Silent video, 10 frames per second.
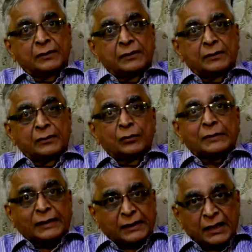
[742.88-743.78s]
know
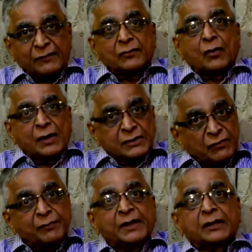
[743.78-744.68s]
that kind of a knowledge
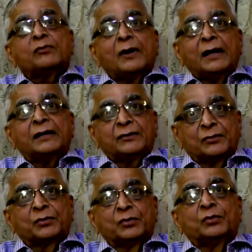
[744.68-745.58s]
will be required
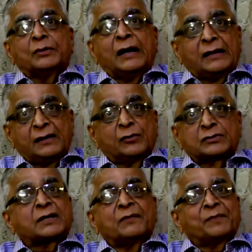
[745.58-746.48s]
to handle
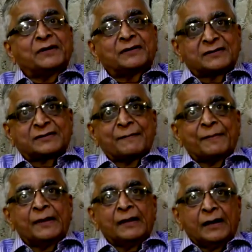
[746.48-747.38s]
those kind of printers.
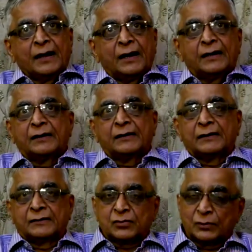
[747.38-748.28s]
And
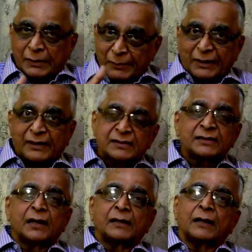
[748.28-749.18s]
so the
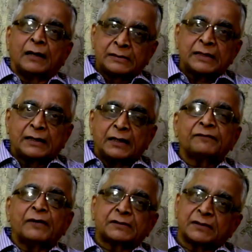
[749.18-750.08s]
McKinsey has
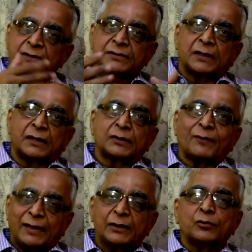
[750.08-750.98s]
identified such
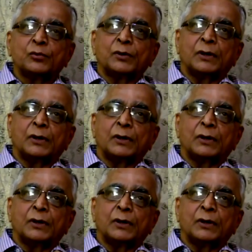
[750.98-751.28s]
12 new